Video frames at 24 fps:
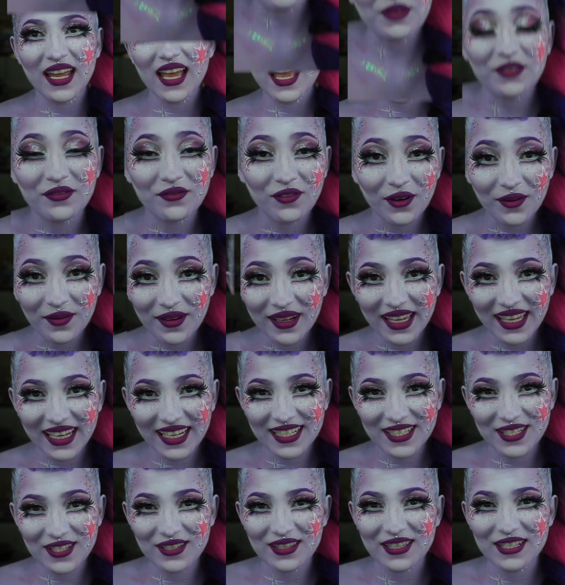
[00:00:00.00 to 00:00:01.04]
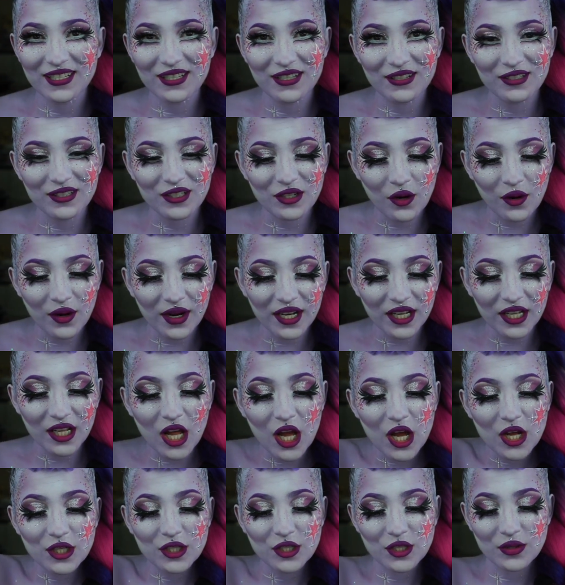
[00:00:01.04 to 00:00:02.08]
And before we get into the tutorial,
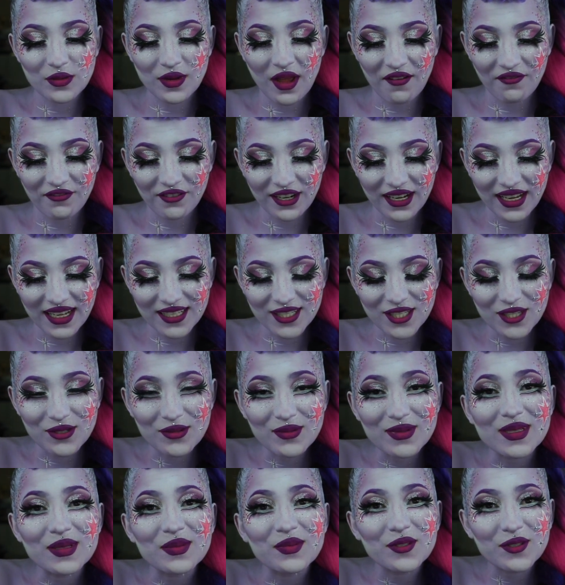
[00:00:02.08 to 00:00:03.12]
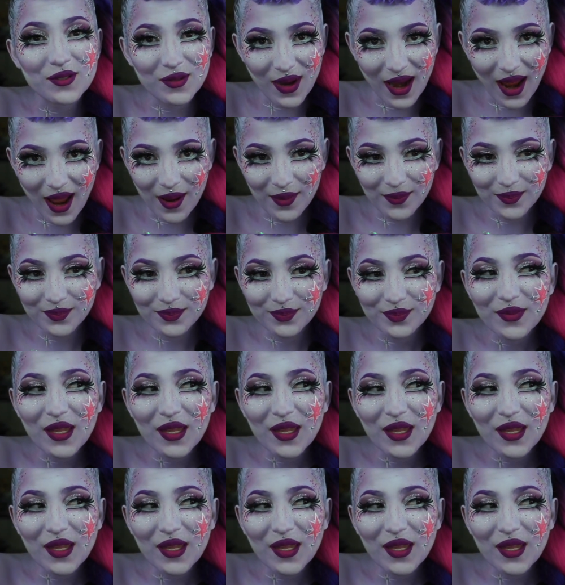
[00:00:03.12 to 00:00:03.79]
do not forget to subscribe,